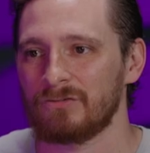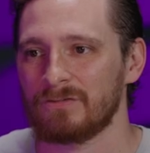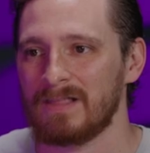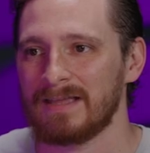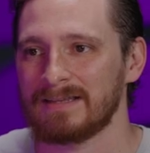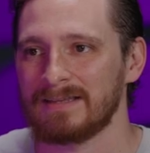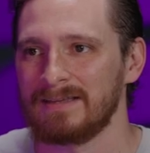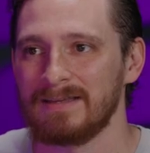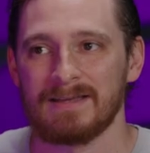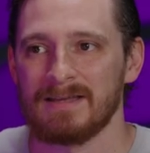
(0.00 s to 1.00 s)
just like,
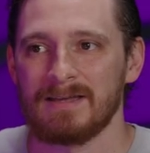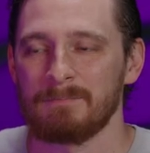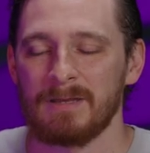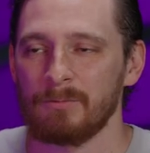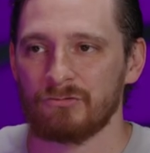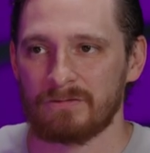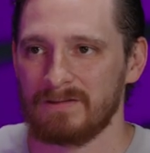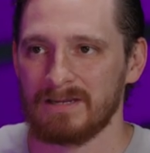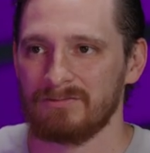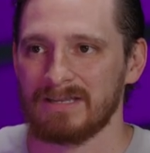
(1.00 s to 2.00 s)
people are just
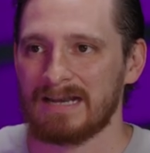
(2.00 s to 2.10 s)
sick of it.